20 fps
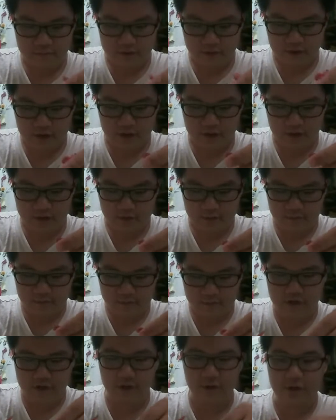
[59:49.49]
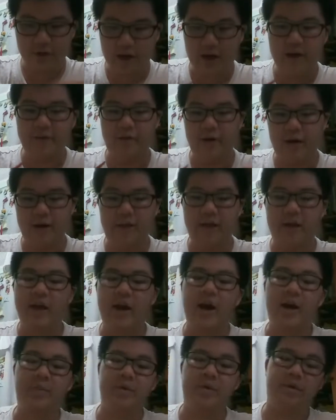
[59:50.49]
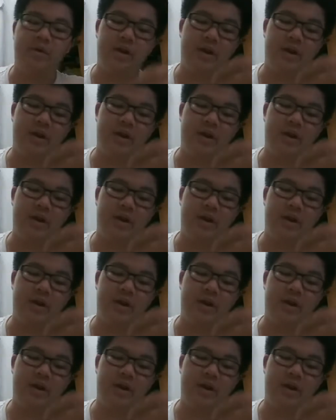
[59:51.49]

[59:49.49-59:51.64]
Like, don't ever let that happen.